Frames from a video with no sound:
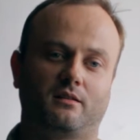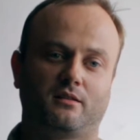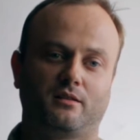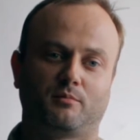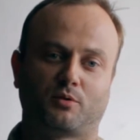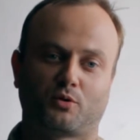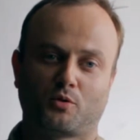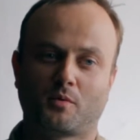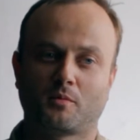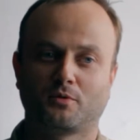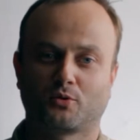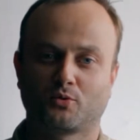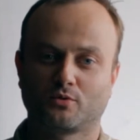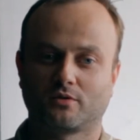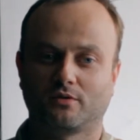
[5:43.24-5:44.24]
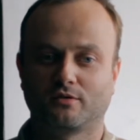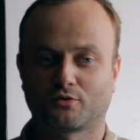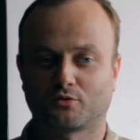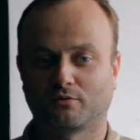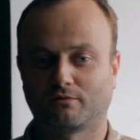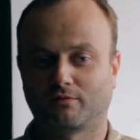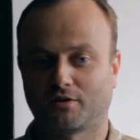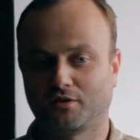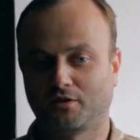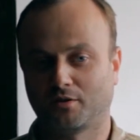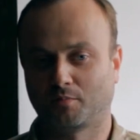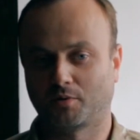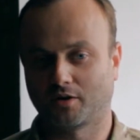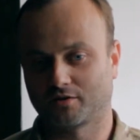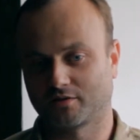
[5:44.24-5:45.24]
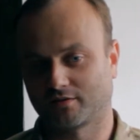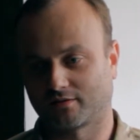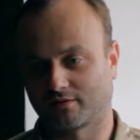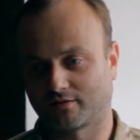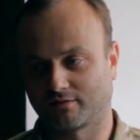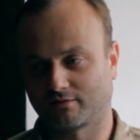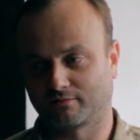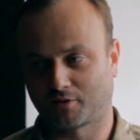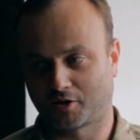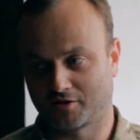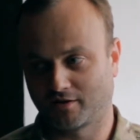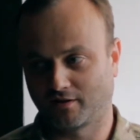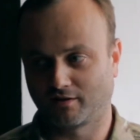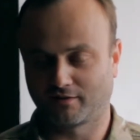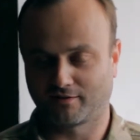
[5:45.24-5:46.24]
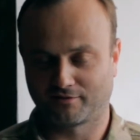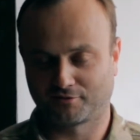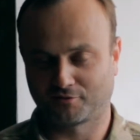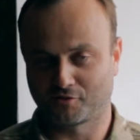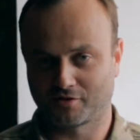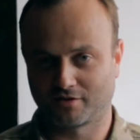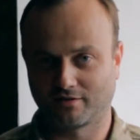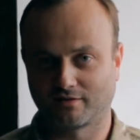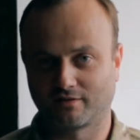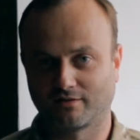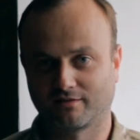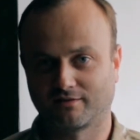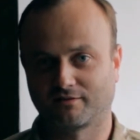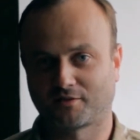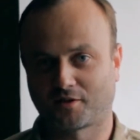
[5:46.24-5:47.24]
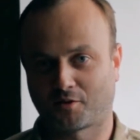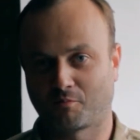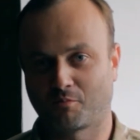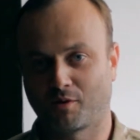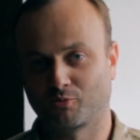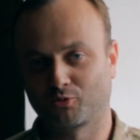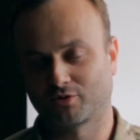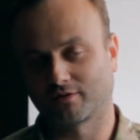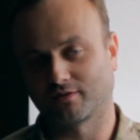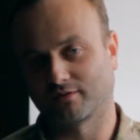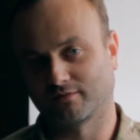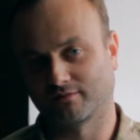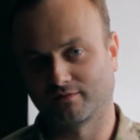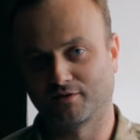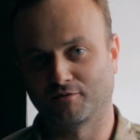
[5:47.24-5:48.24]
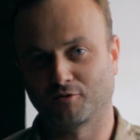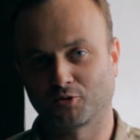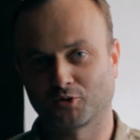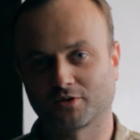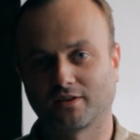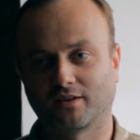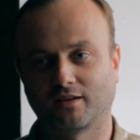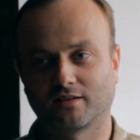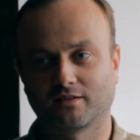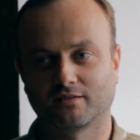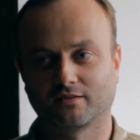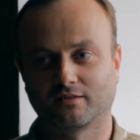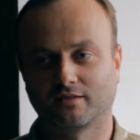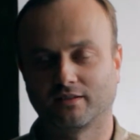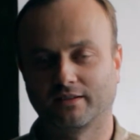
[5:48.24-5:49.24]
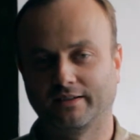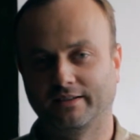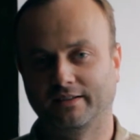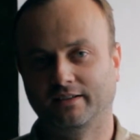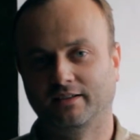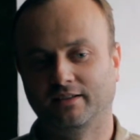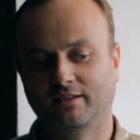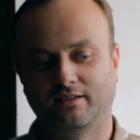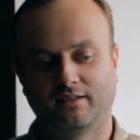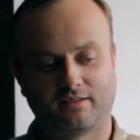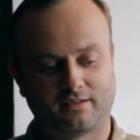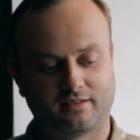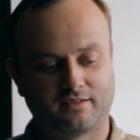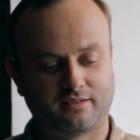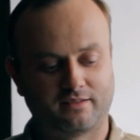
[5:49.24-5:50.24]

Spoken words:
and then found out there was an old lady. She was about 90 years old, hiding from us in this apartment.